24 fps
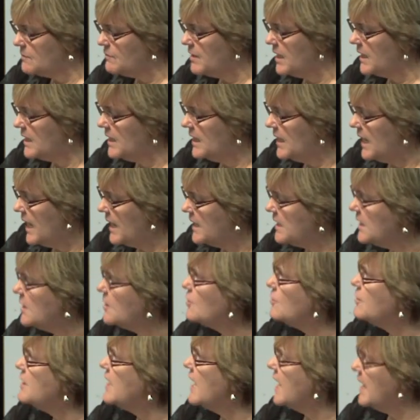regulating,
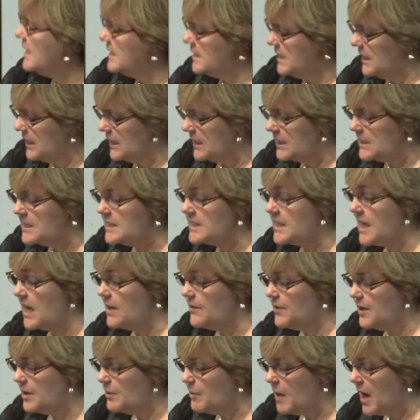creating and
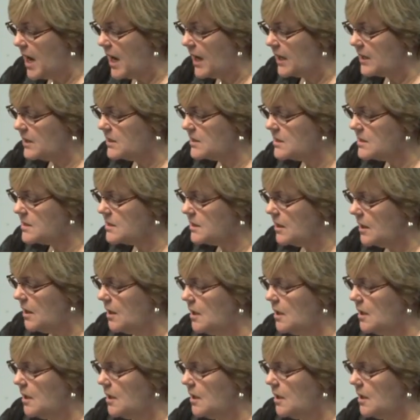saving markets